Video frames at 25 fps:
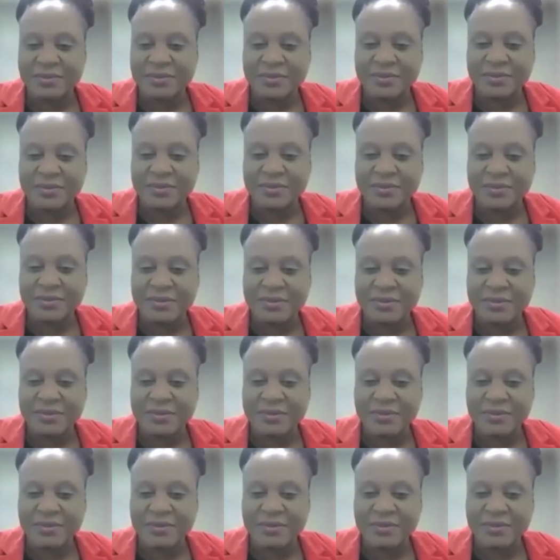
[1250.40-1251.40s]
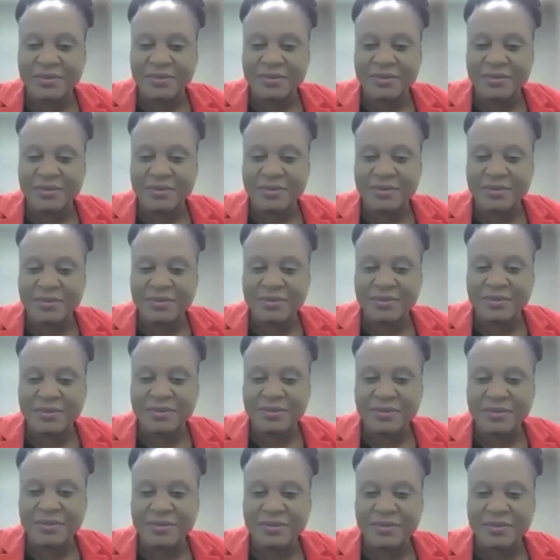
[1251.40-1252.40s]

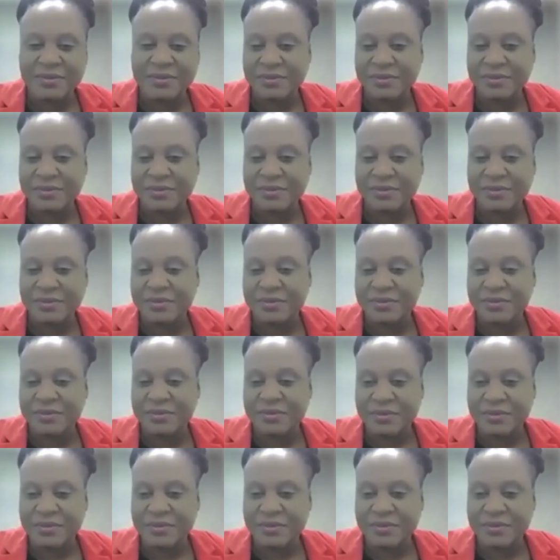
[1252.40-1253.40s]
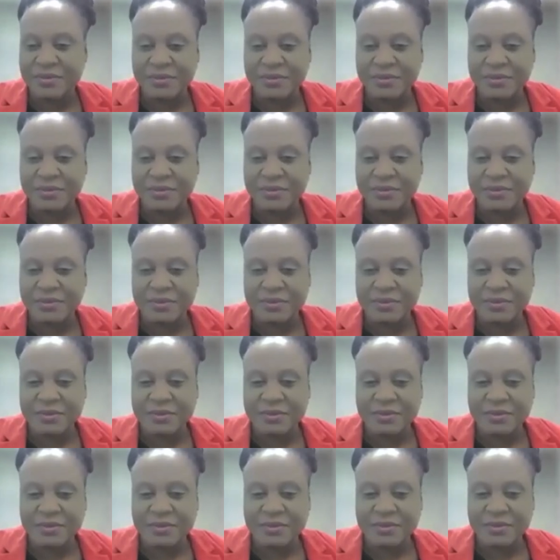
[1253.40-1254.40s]

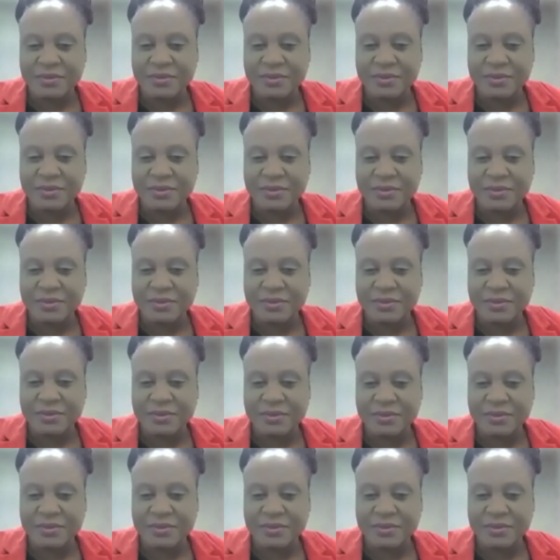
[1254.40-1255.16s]
(not speaking)